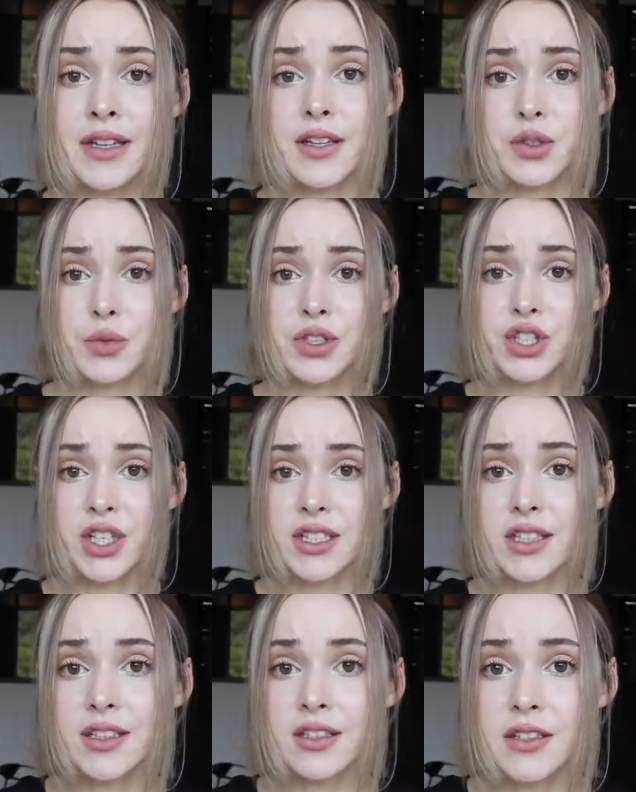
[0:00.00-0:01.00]
this was
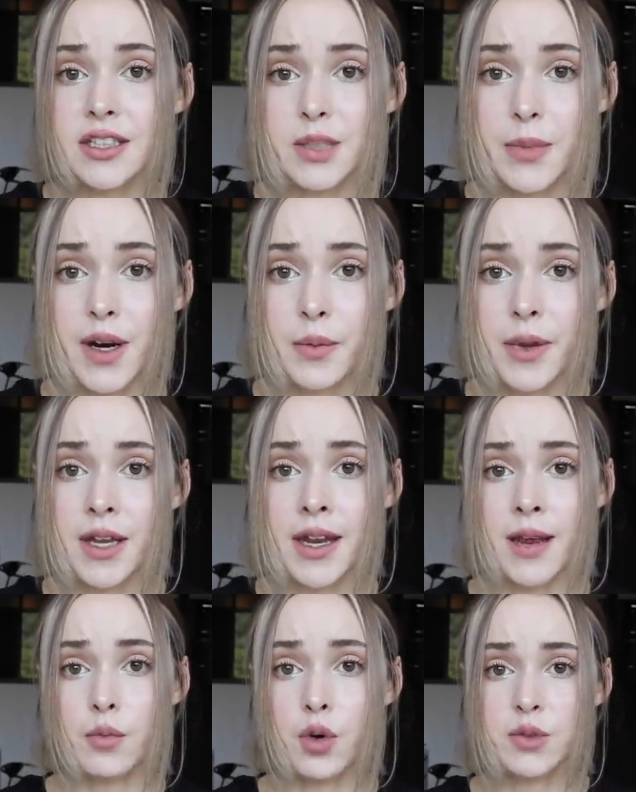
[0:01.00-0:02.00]
just a little experiment,
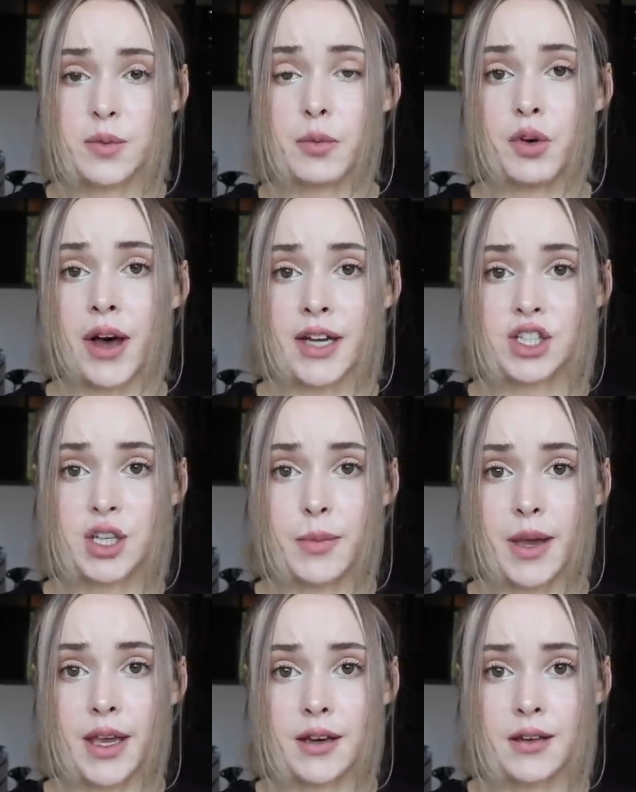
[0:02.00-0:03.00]
and most people actually
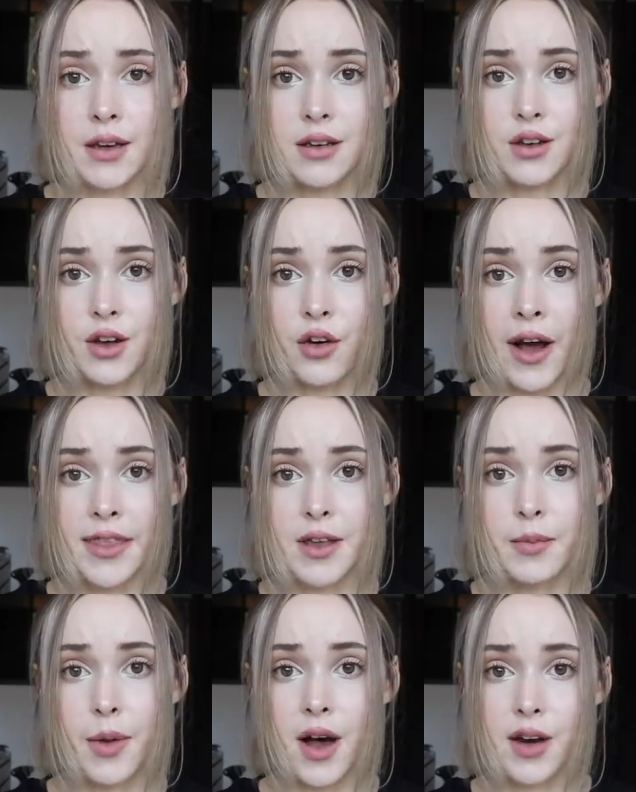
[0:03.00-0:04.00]
made a note at
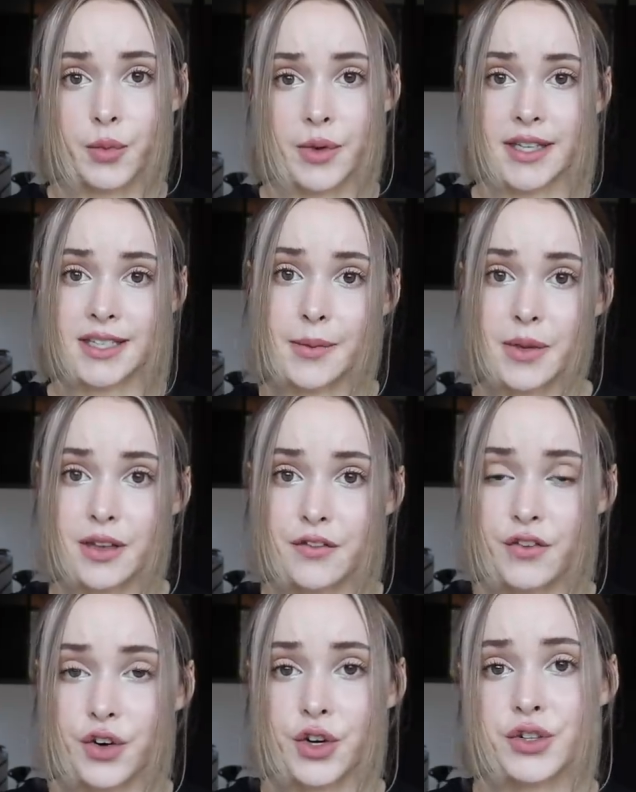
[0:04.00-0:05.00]
the bottom when they sent me the
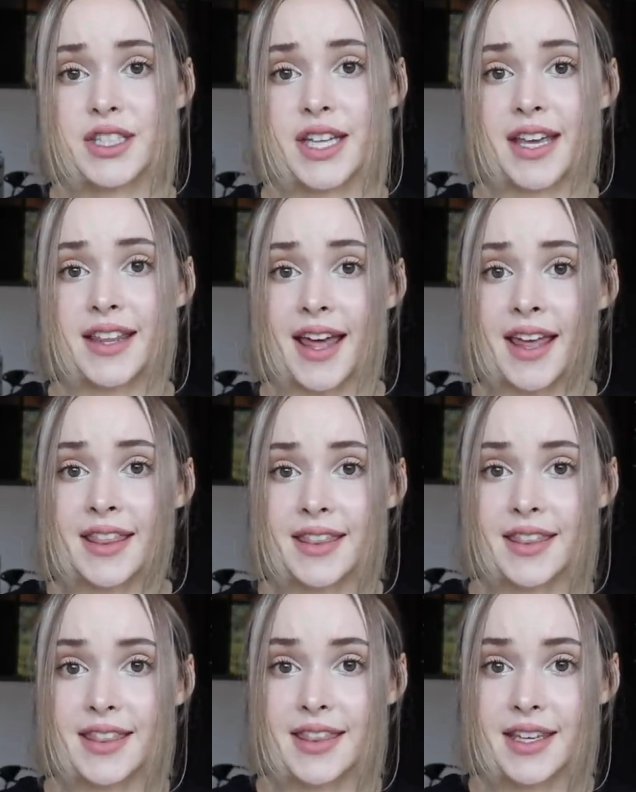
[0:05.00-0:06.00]
photos saying that
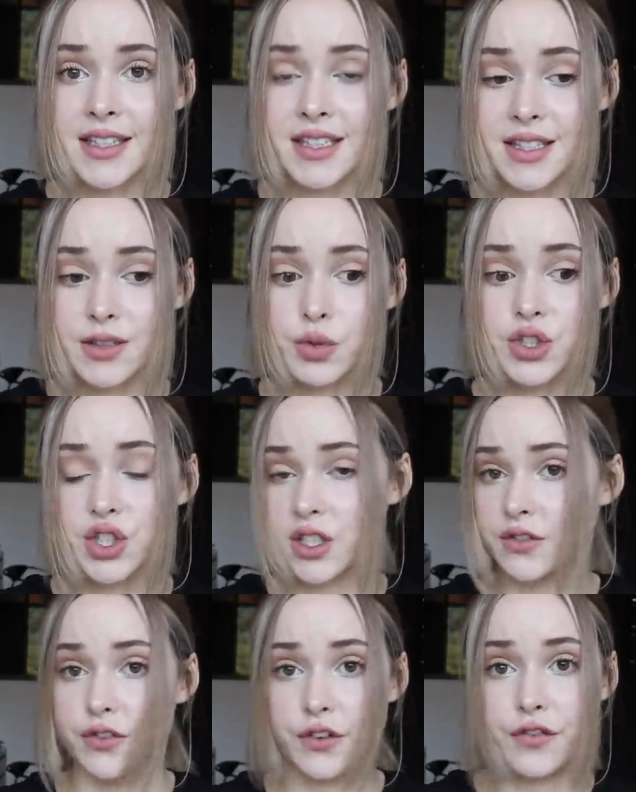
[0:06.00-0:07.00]
this was
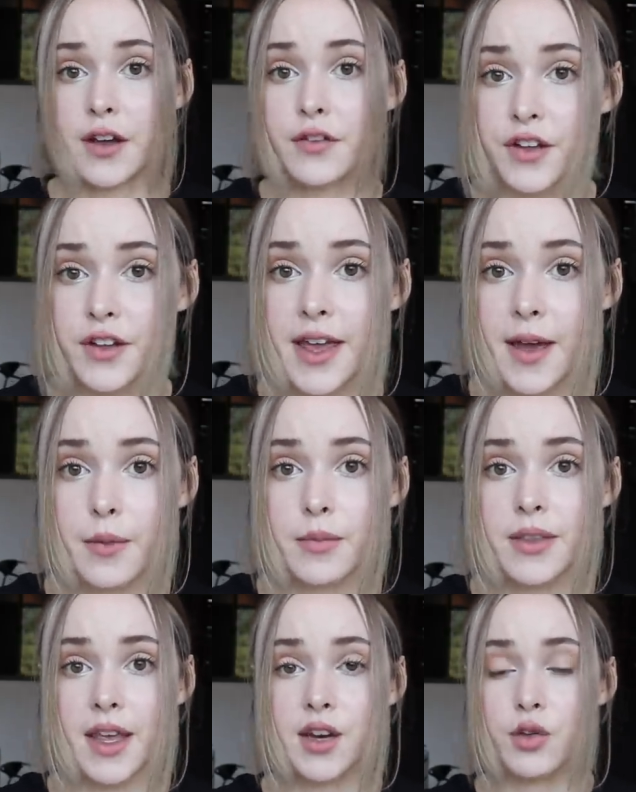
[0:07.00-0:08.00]
just for fun for them.
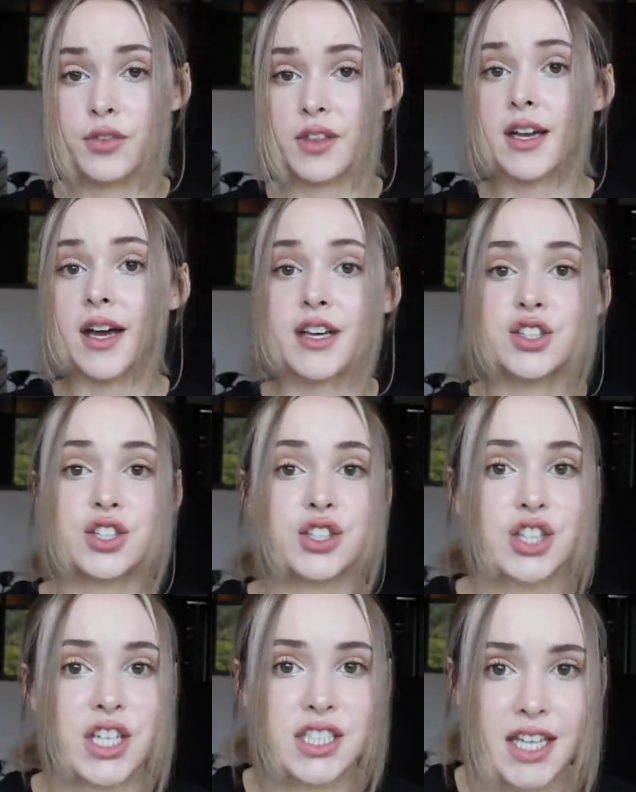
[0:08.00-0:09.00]
They don't think I
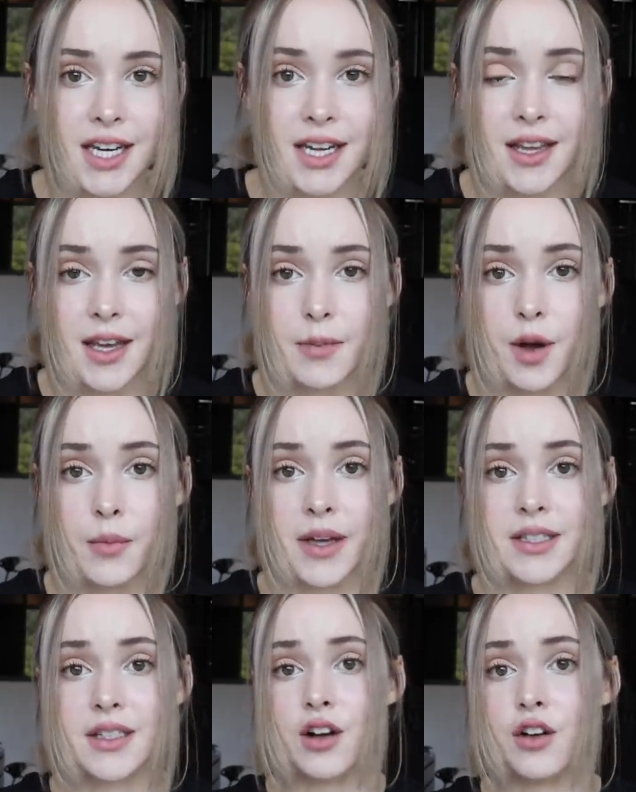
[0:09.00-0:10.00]
should change anything about
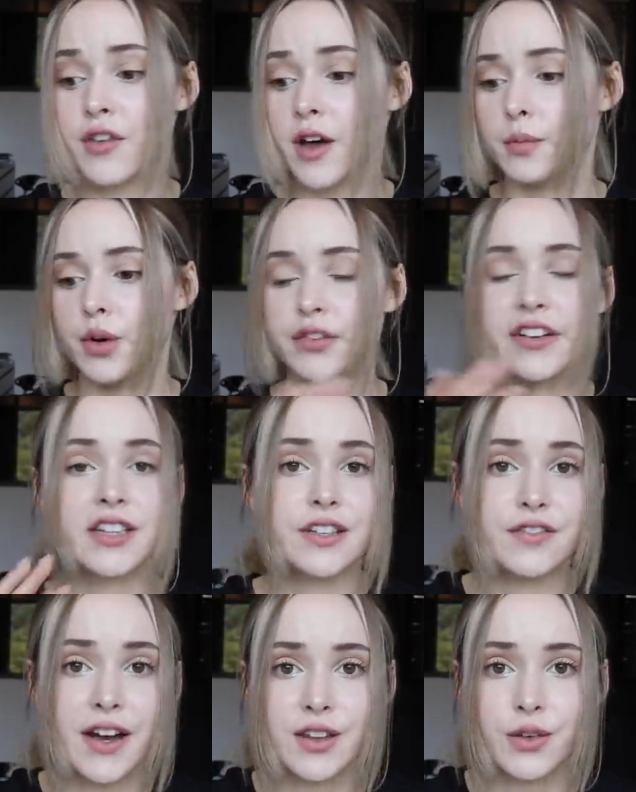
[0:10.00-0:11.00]
myself. I'm perfectly
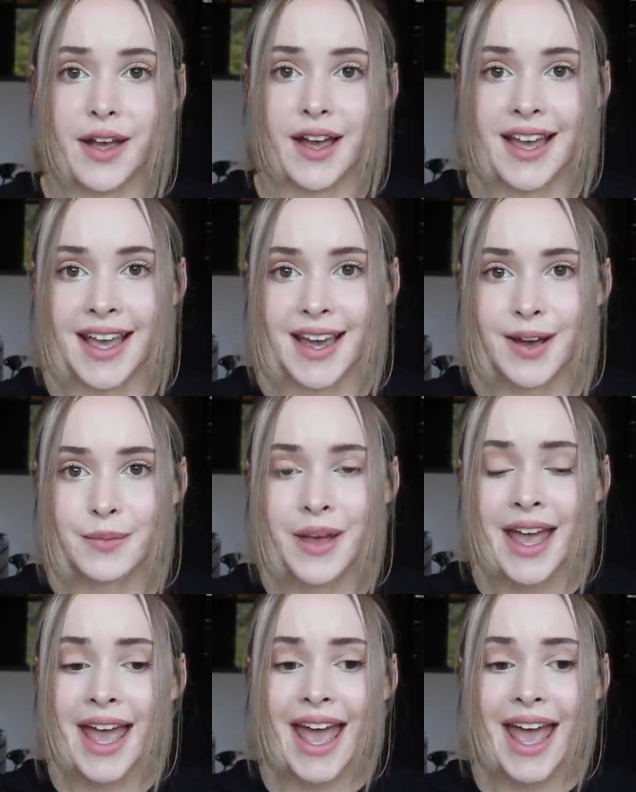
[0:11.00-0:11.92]
fine the way I am.